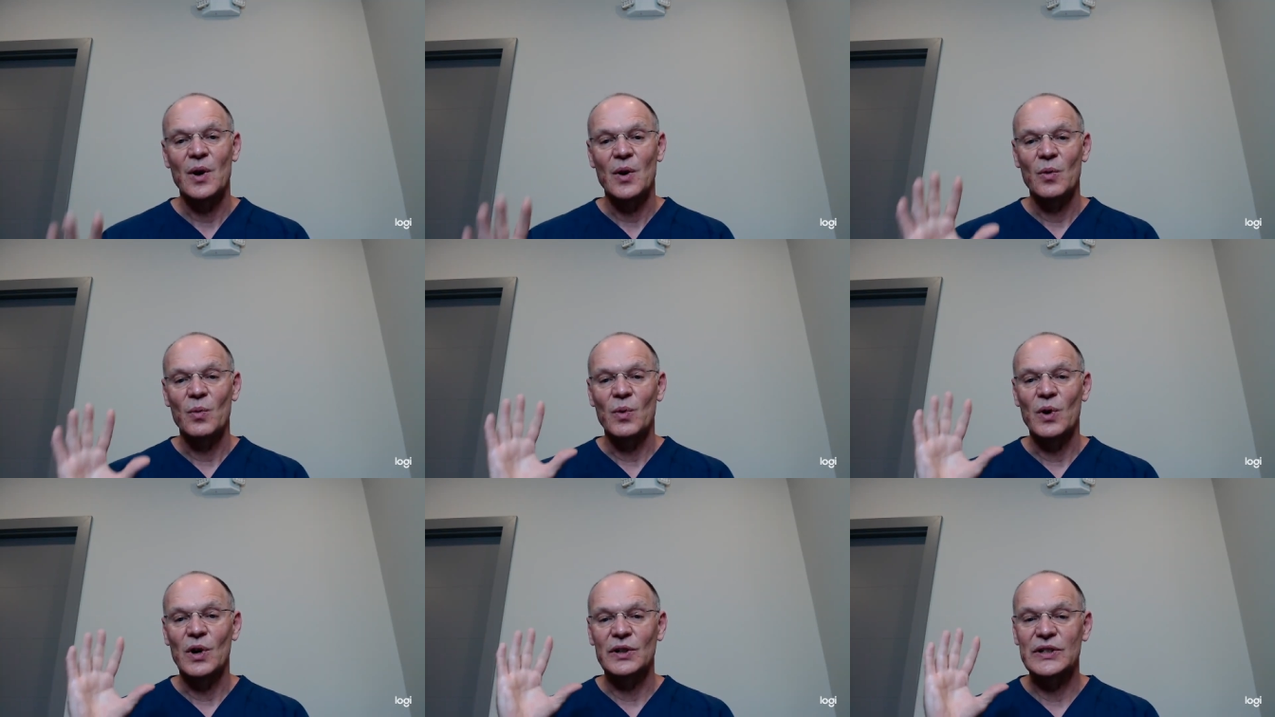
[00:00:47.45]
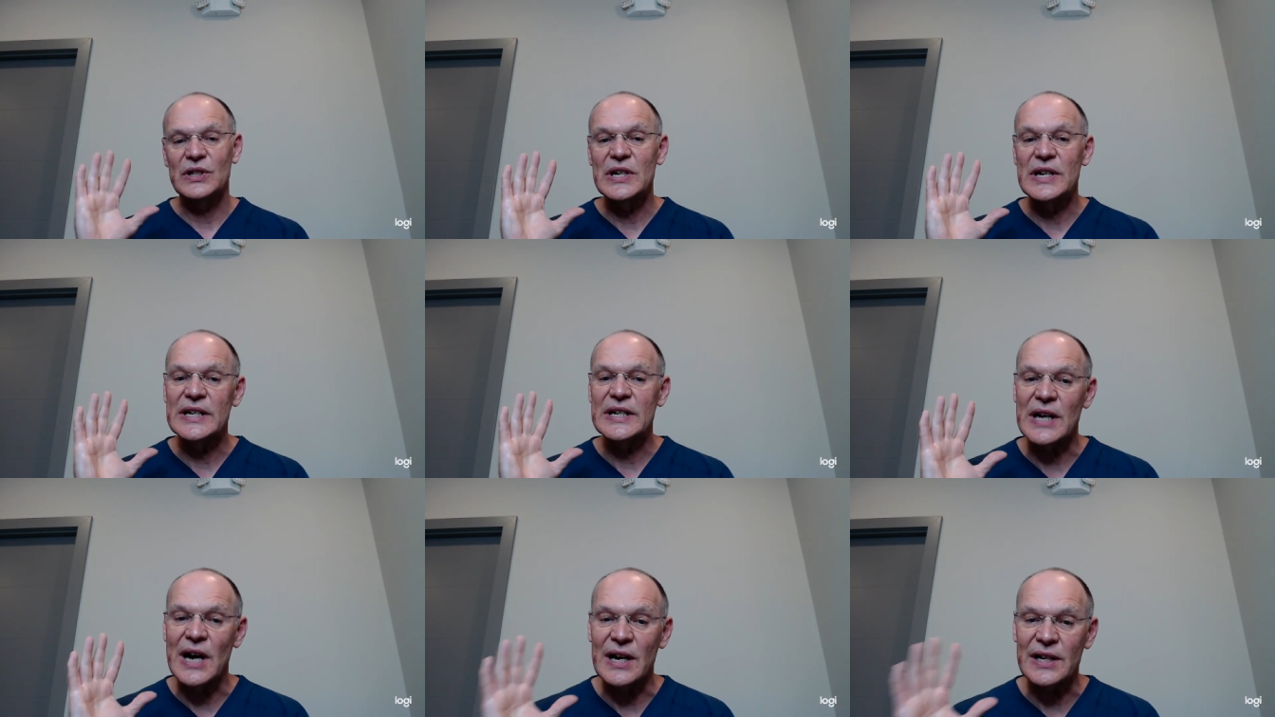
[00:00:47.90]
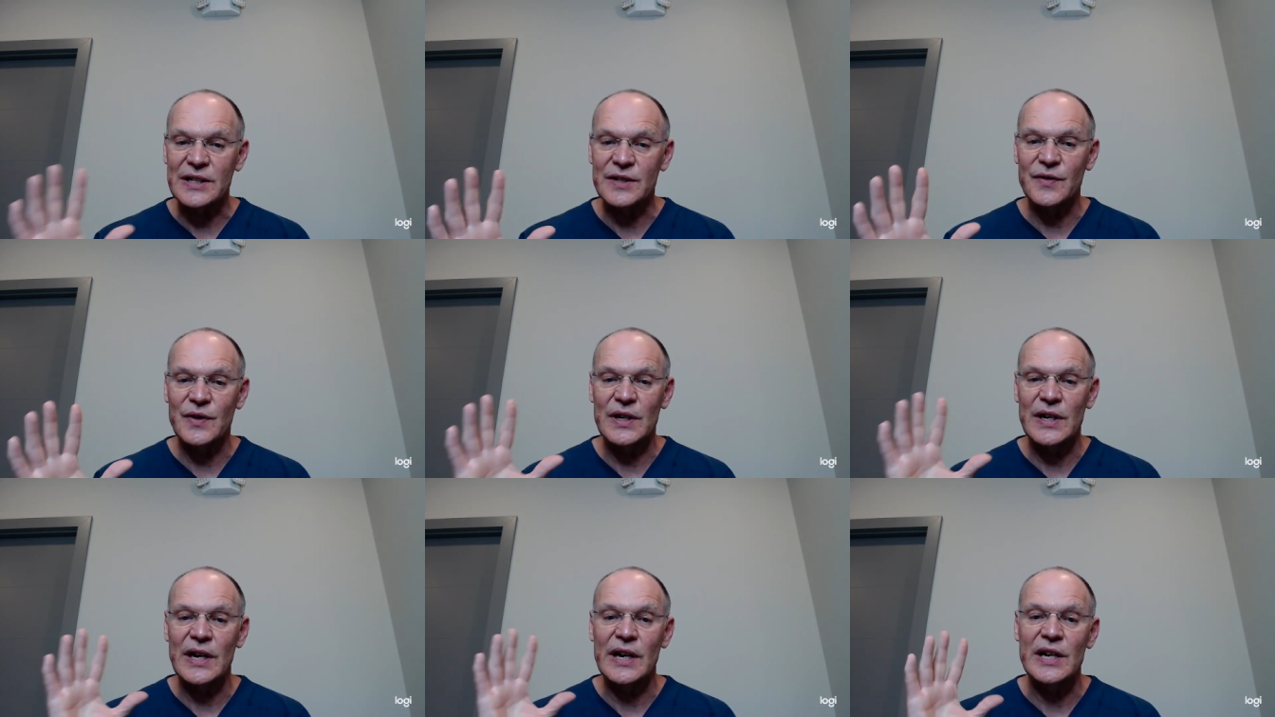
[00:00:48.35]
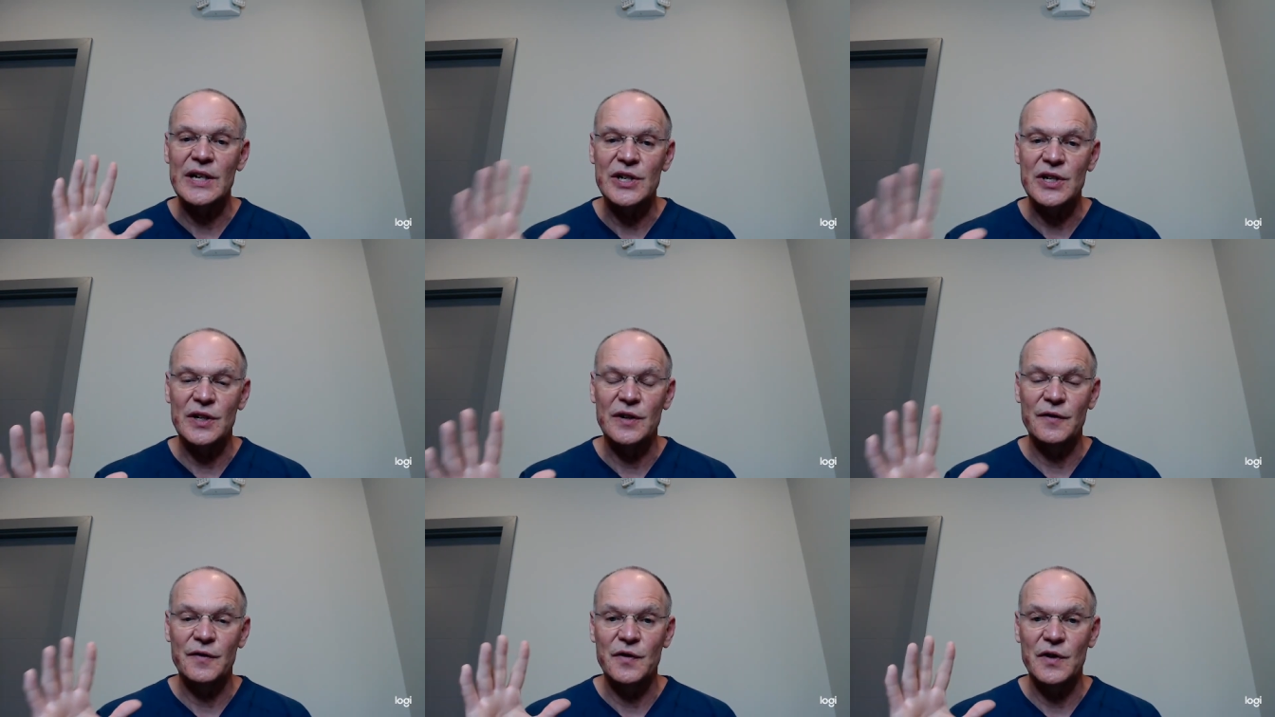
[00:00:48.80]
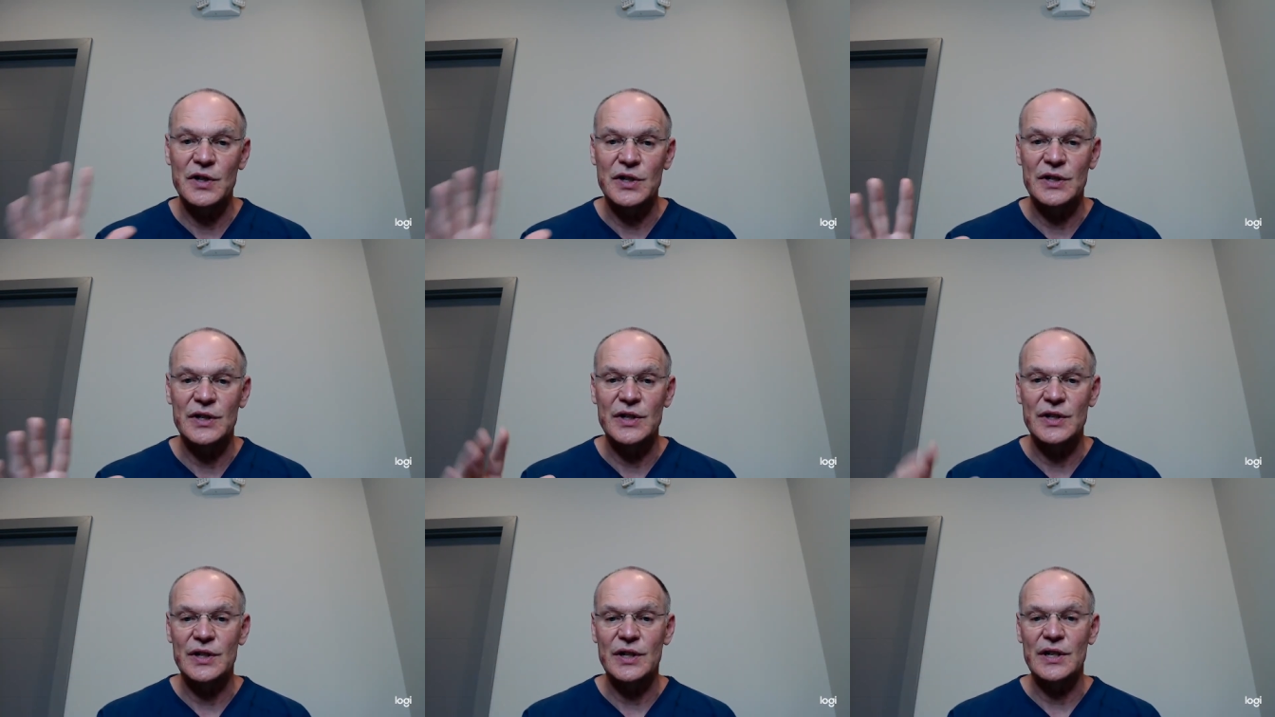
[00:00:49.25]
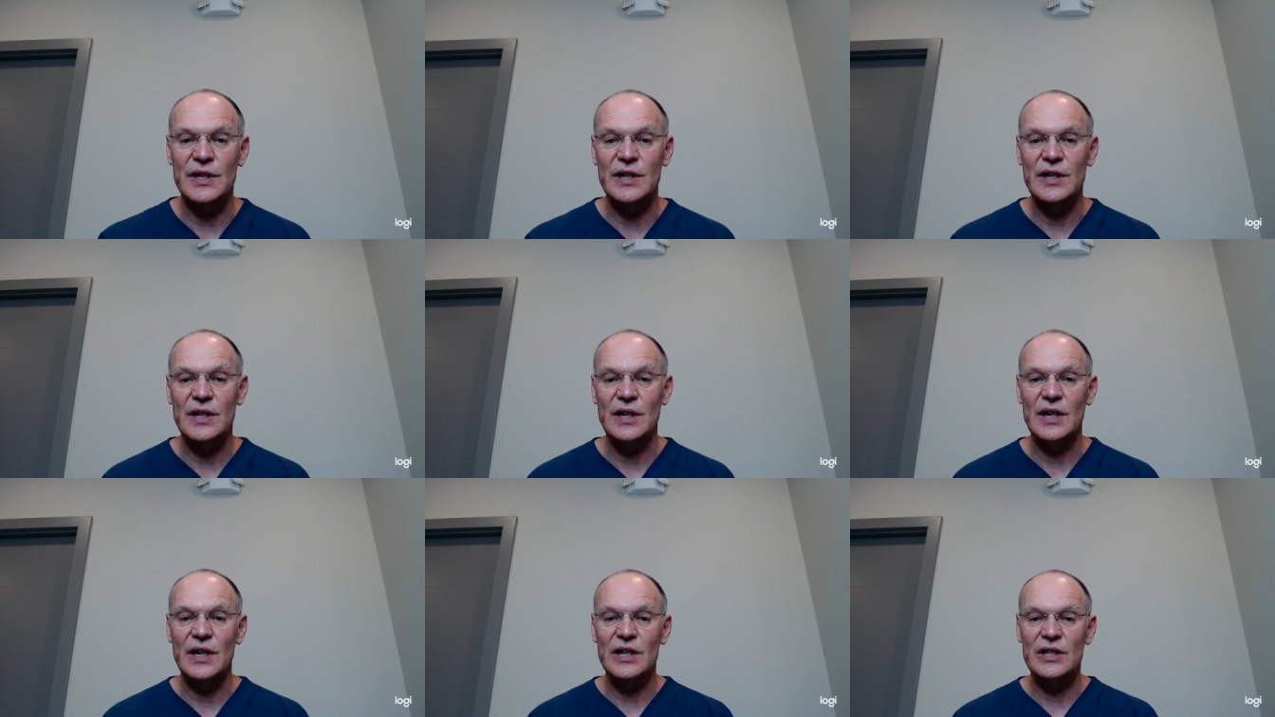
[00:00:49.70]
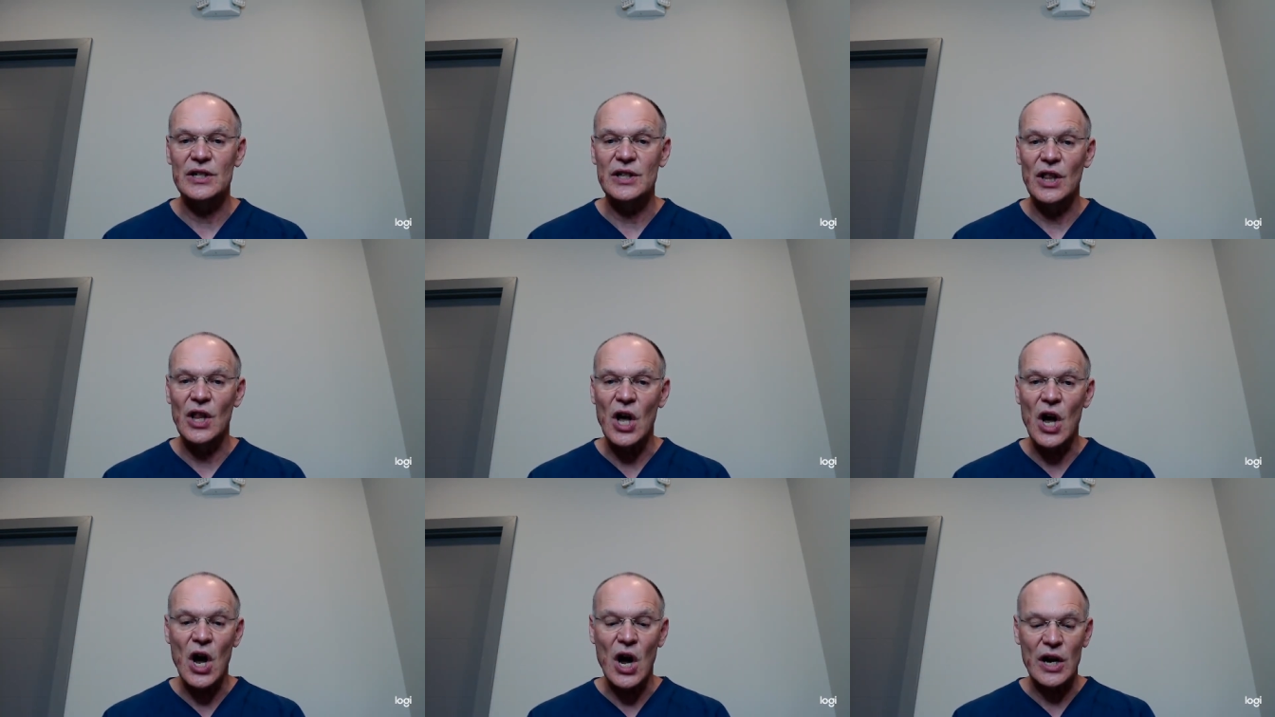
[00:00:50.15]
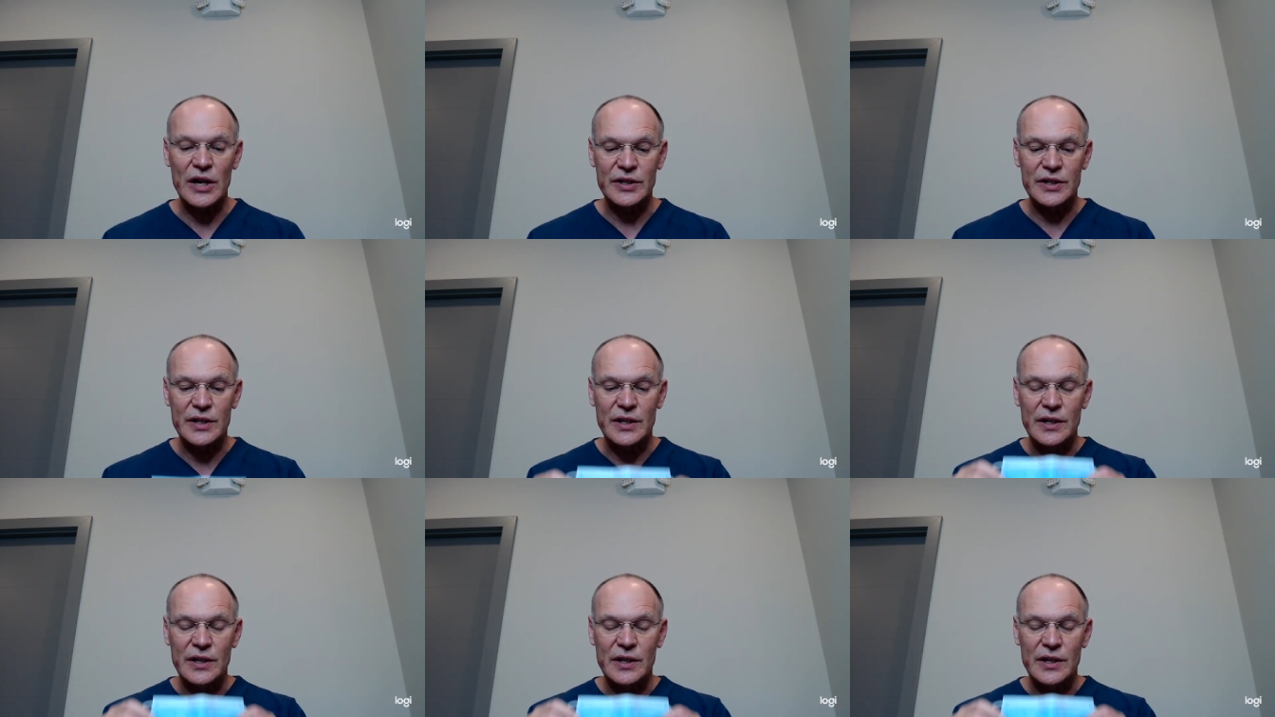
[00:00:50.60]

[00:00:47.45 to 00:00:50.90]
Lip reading: well, detoxification efficiency is lost.